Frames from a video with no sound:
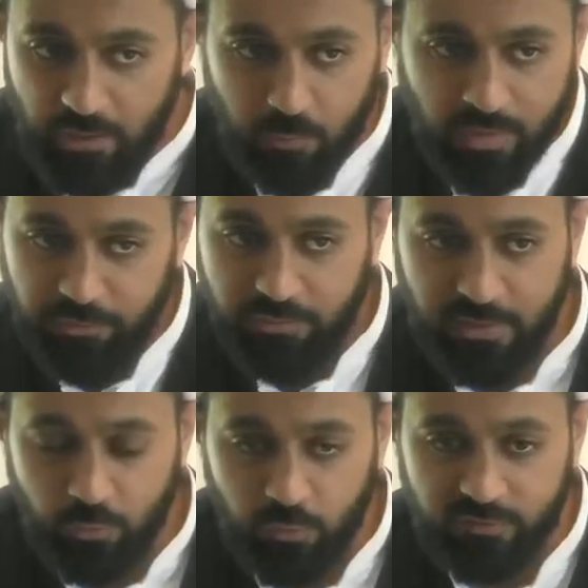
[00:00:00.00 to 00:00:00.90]
whether it
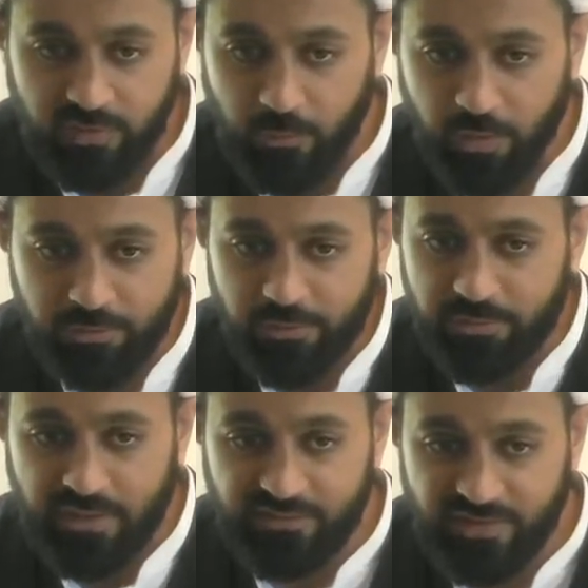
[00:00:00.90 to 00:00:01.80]
be nausea, whether it
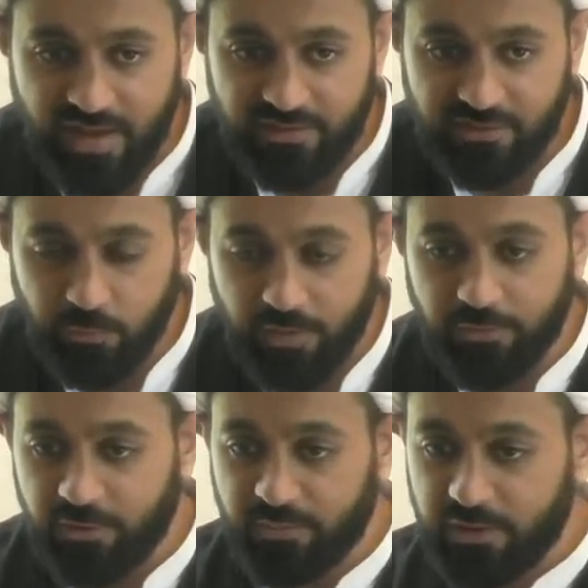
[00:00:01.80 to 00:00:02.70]
be anxiety,
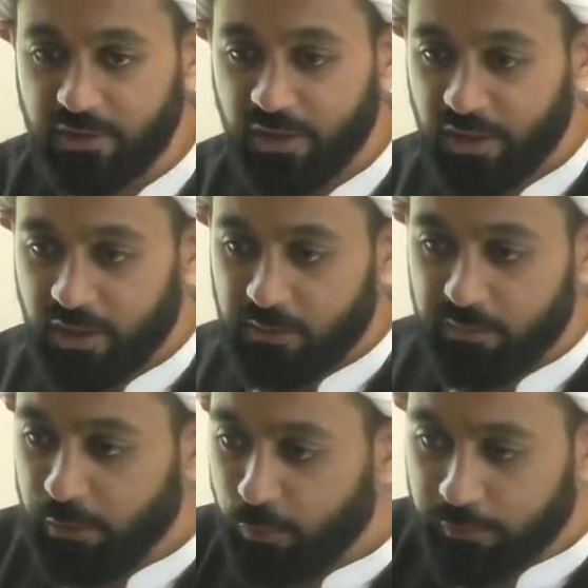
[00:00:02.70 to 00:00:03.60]
whether it be
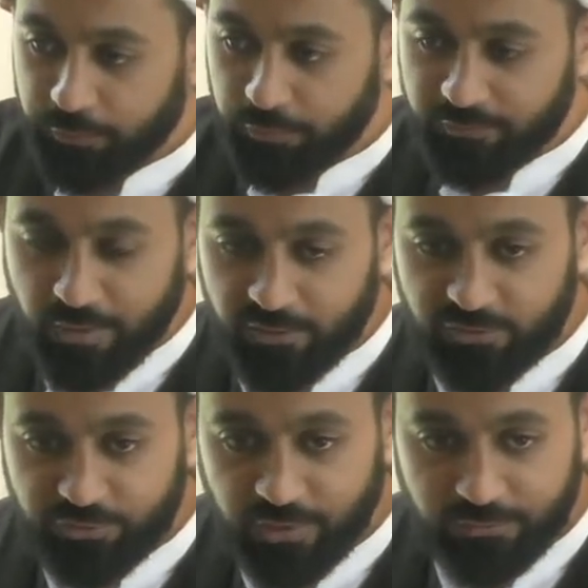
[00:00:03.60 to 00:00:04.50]
me going through a very
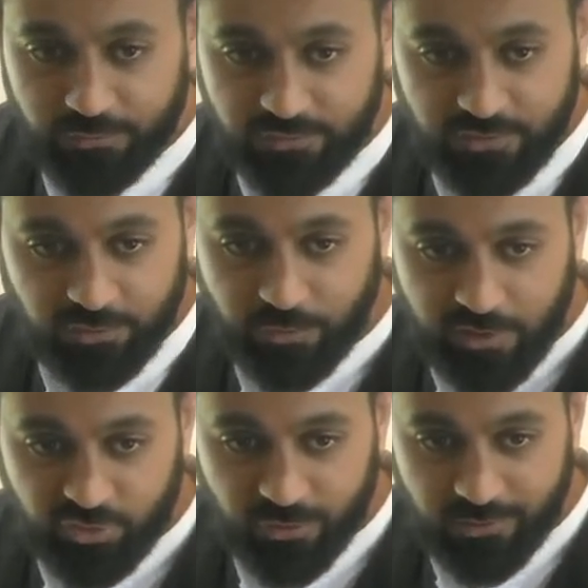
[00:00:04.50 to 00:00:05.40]
stressful
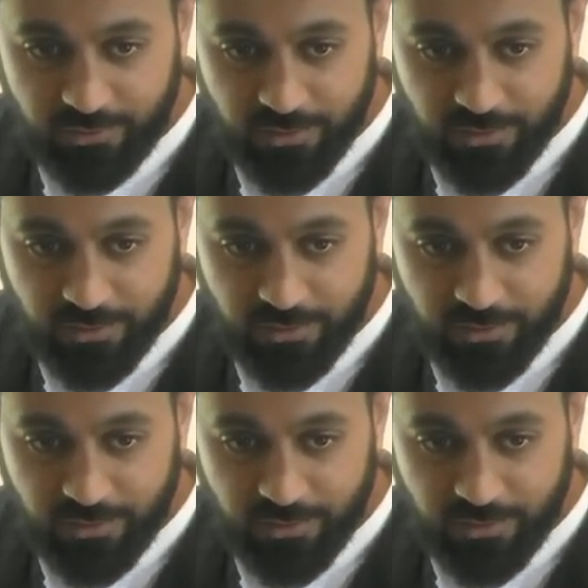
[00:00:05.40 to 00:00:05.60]
situation,